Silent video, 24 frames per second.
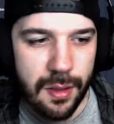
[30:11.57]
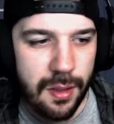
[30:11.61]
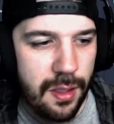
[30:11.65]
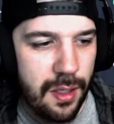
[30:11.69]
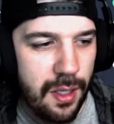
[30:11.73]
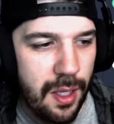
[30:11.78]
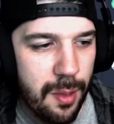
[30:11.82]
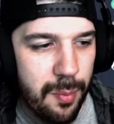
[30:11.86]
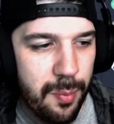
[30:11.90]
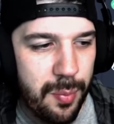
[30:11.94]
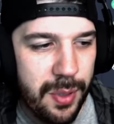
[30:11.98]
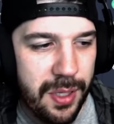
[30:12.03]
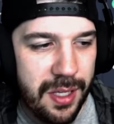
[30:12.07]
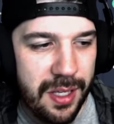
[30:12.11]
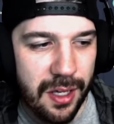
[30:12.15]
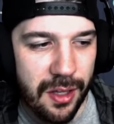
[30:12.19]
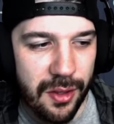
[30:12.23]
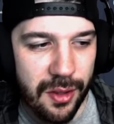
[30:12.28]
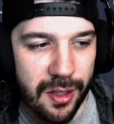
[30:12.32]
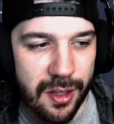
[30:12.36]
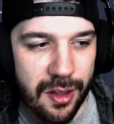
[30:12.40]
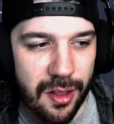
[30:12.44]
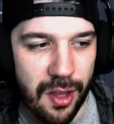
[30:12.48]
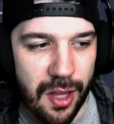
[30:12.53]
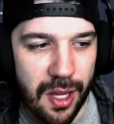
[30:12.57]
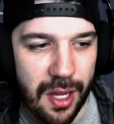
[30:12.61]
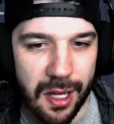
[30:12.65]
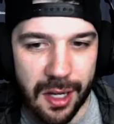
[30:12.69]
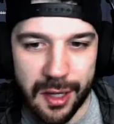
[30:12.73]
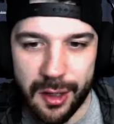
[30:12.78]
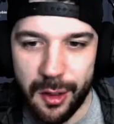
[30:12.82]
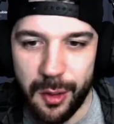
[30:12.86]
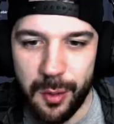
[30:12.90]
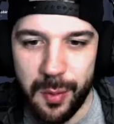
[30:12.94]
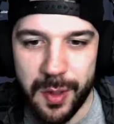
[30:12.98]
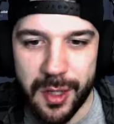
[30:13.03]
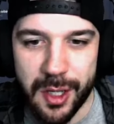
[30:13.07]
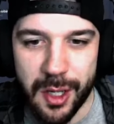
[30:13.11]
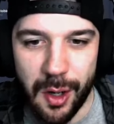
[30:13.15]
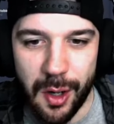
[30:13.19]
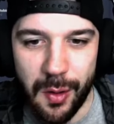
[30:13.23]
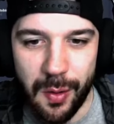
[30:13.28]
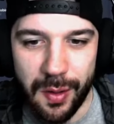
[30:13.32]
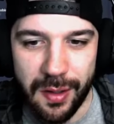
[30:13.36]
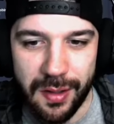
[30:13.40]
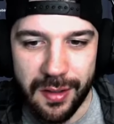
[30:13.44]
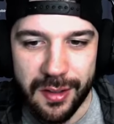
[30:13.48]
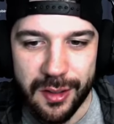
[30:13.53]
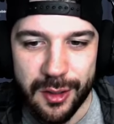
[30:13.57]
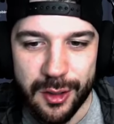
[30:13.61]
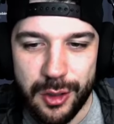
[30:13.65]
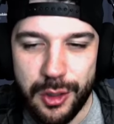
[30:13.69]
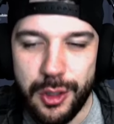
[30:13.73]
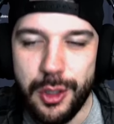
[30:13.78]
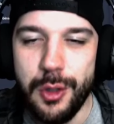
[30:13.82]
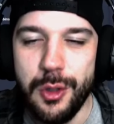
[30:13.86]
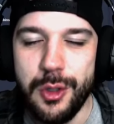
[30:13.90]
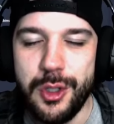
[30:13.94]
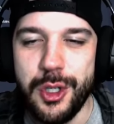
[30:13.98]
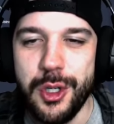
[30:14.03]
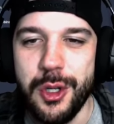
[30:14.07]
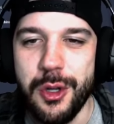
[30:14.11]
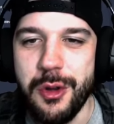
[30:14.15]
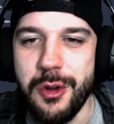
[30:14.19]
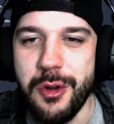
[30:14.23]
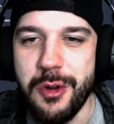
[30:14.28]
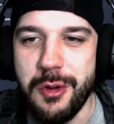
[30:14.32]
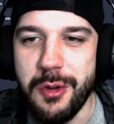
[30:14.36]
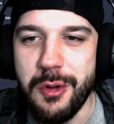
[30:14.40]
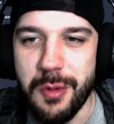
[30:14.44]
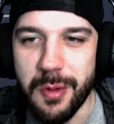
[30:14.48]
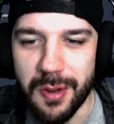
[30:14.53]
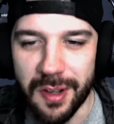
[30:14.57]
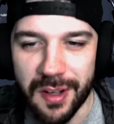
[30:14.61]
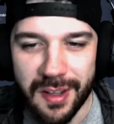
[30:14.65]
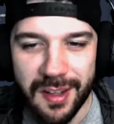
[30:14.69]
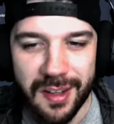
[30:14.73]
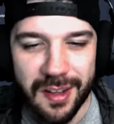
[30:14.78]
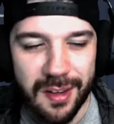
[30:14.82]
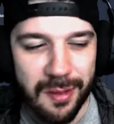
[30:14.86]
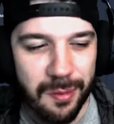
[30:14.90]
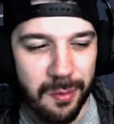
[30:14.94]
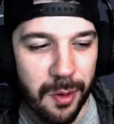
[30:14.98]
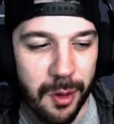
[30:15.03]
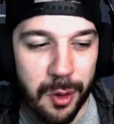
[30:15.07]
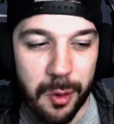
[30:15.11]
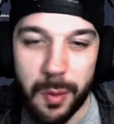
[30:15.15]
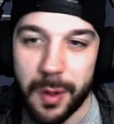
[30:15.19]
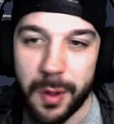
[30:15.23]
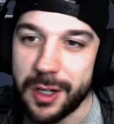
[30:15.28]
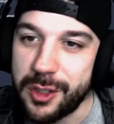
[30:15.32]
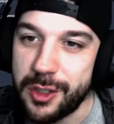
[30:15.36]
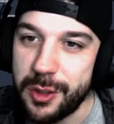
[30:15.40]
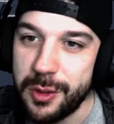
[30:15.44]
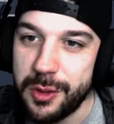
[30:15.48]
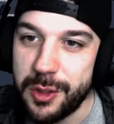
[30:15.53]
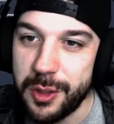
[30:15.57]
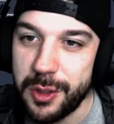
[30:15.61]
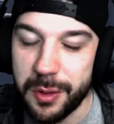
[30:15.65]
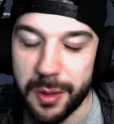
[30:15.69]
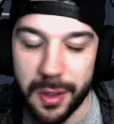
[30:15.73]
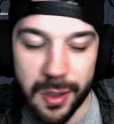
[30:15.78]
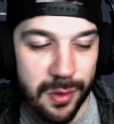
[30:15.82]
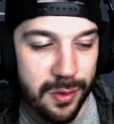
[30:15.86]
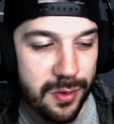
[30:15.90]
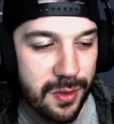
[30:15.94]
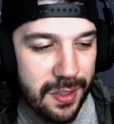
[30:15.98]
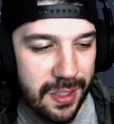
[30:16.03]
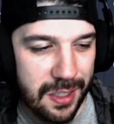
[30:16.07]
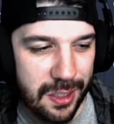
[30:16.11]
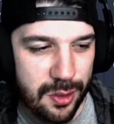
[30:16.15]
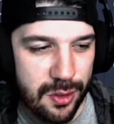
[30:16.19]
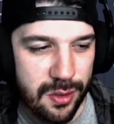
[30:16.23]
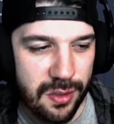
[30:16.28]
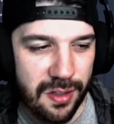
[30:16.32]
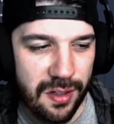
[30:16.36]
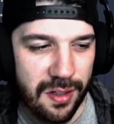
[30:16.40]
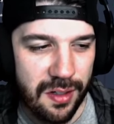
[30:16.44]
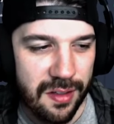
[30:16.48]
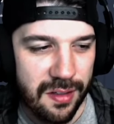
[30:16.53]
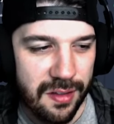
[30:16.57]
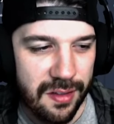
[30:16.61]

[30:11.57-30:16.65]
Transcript: MP on the clock. Who we going? Juju. Wonder where Juju goes next year.